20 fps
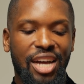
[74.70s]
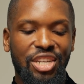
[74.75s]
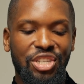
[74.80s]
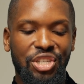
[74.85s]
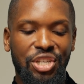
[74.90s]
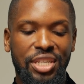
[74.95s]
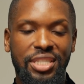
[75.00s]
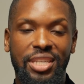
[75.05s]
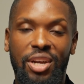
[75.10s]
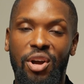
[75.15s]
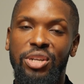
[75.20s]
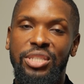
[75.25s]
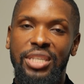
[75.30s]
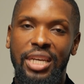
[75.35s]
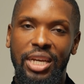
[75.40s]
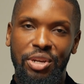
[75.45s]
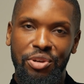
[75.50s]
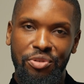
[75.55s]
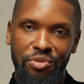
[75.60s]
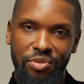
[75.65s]
She is a
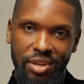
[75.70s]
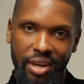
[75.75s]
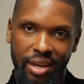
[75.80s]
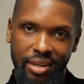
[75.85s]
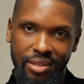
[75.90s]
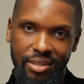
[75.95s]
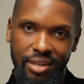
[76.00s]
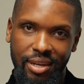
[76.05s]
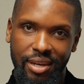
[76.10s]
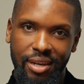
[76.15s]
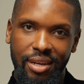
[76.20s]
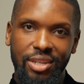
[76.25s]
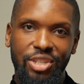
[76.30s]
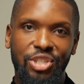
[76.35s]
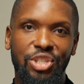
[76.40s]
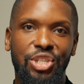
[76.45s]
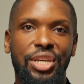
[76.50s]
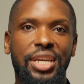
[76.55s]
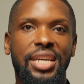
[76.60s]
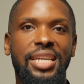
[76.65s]
content creator.
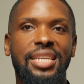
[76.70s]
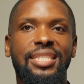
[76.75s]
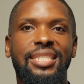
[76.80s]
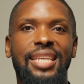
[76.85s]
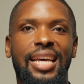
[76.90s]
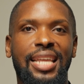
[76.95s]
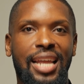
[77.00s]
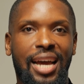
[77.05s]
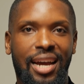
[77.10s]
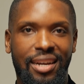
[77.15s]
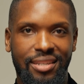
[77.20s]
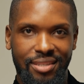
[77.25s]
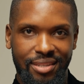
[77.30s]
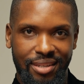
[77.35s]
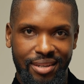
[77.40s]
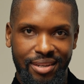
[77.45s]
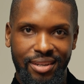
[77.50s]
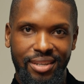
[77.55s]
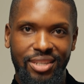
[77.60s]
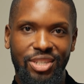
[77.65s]
She is an actor.